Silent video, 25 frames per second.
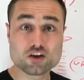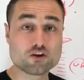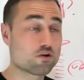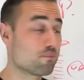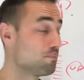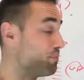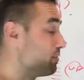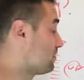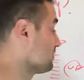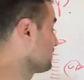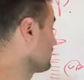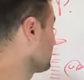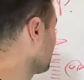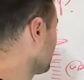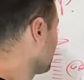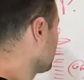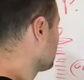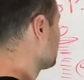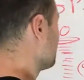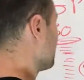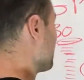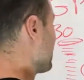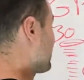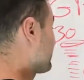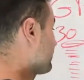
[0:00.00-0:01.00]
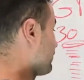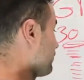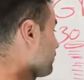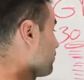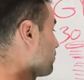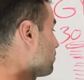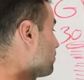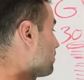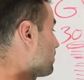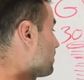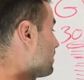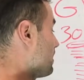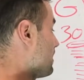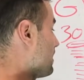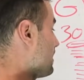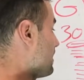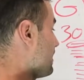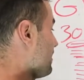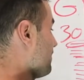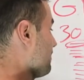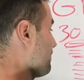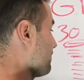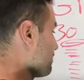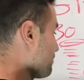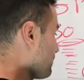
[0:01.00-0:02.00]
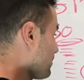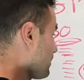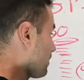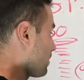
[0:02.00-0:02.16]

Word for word: You're building links back to your um,